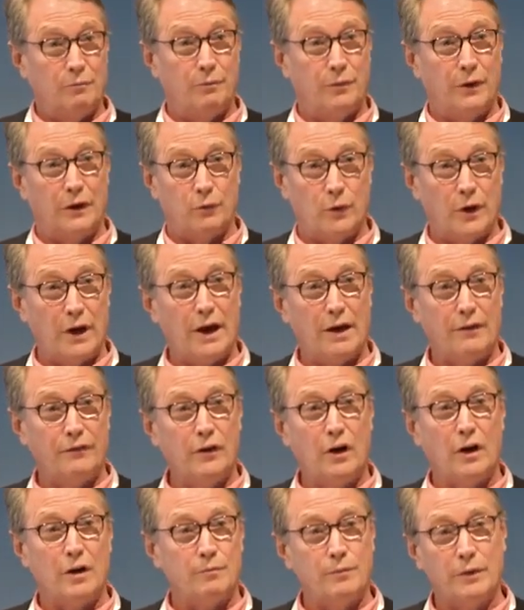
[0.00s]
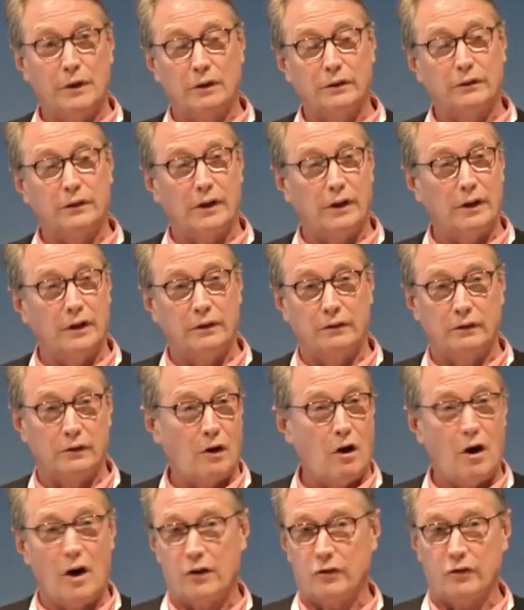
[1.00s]
but we have not built in
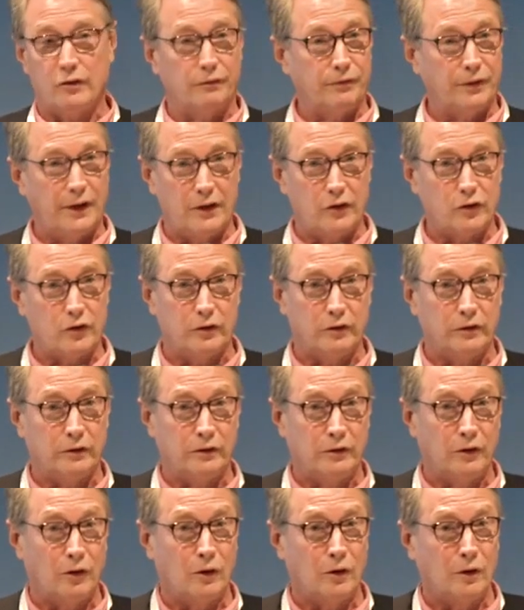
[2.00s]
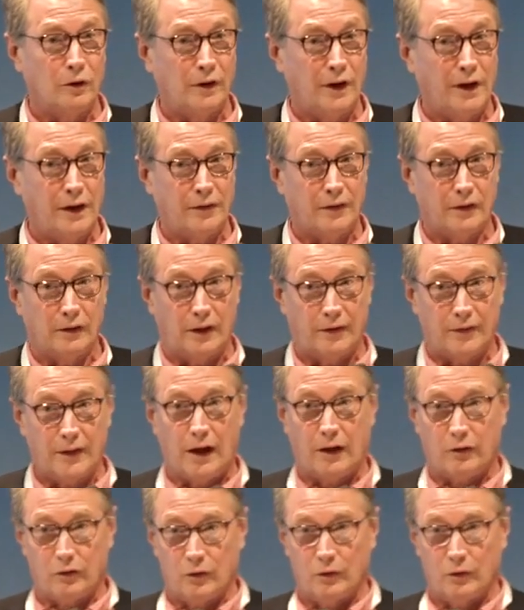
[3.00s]
cost inflation or anything like that.